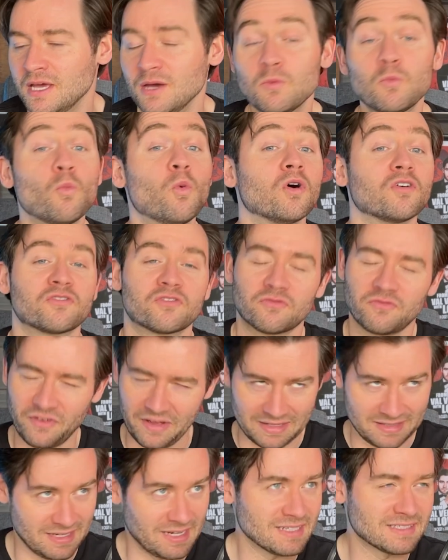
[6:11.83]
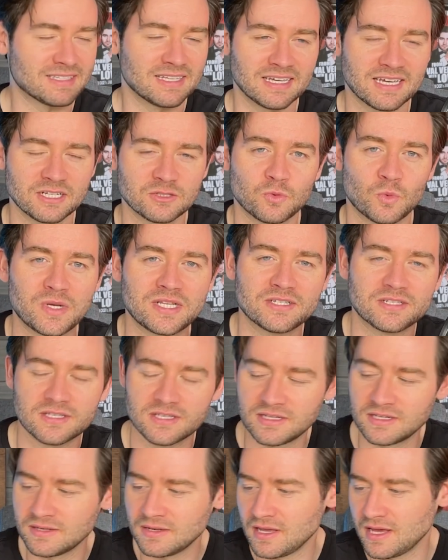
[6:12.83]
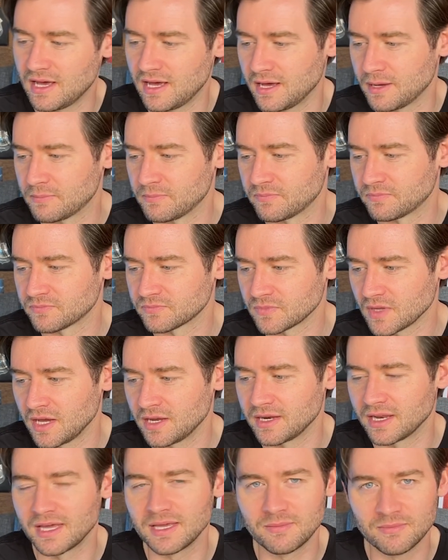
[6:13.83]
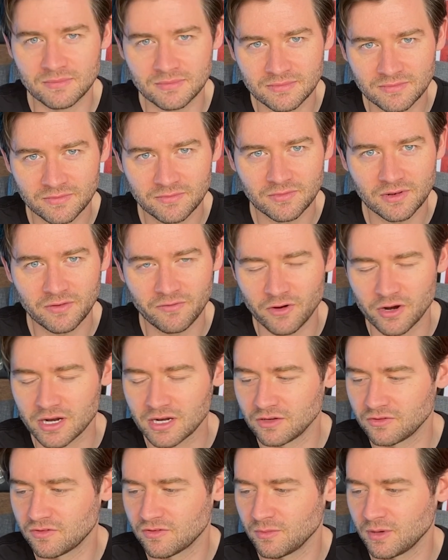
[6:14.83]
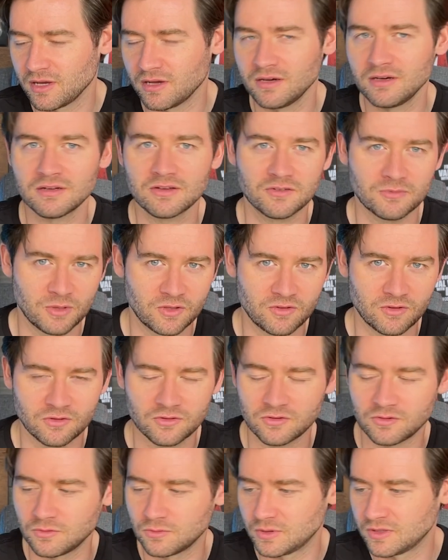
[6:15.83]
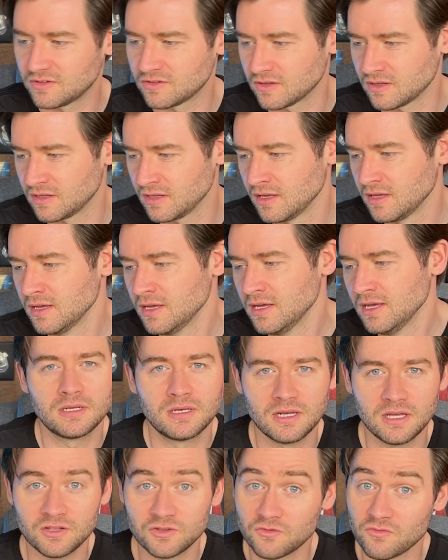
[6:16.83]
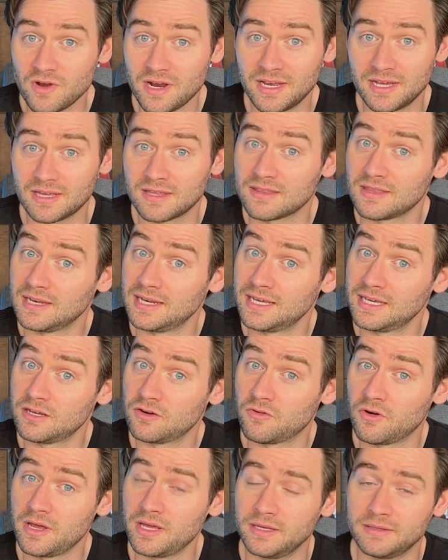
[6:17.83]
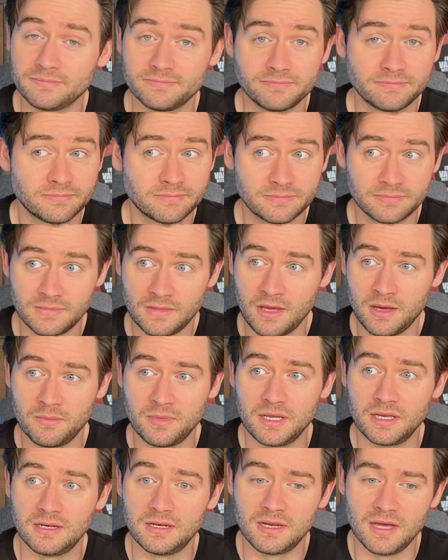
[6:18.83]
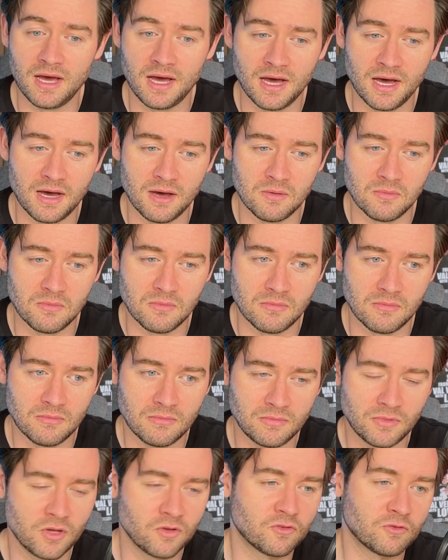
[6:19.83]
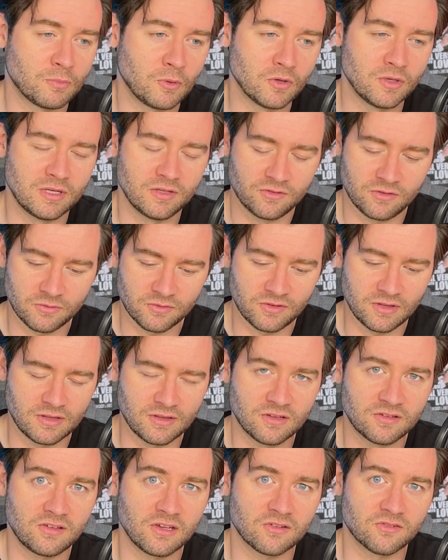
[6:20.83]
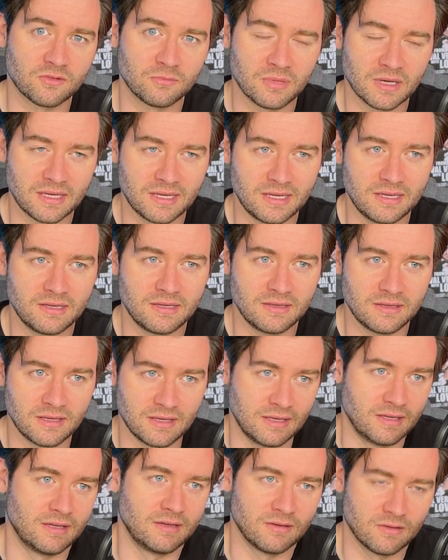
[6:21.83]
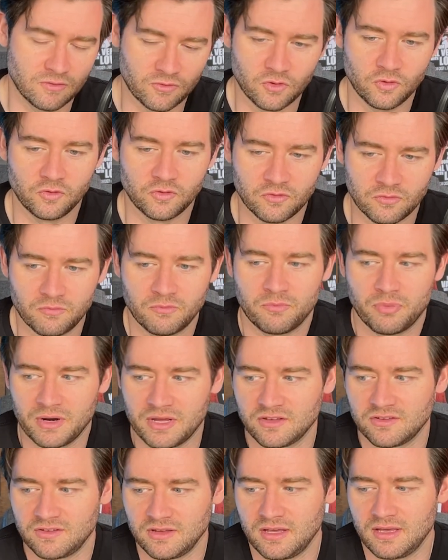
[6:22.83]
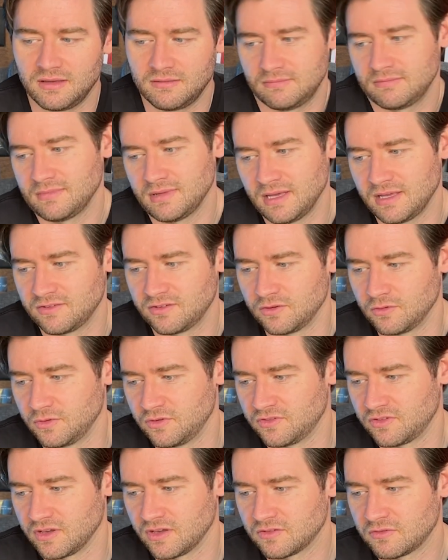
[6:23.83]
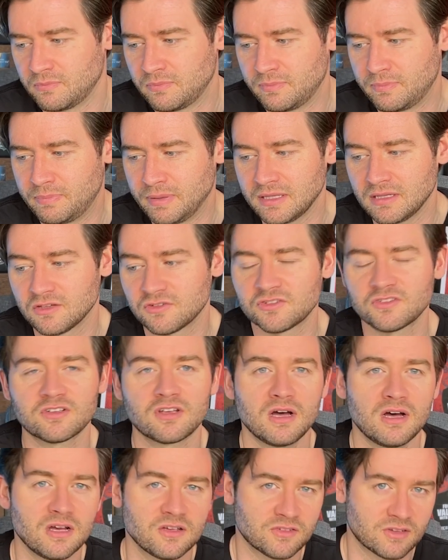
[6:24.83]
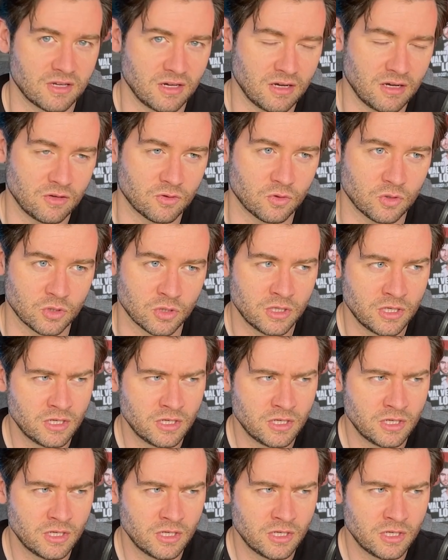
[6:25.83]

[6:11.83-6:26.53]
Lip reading: was fantastic as Winston, a name very close to my heart because my dog's called Winston. Lance Reddick, the late great. I mean, no spoilers obviously in this section, but he of course brings it as he always does. Bill Skarsgård or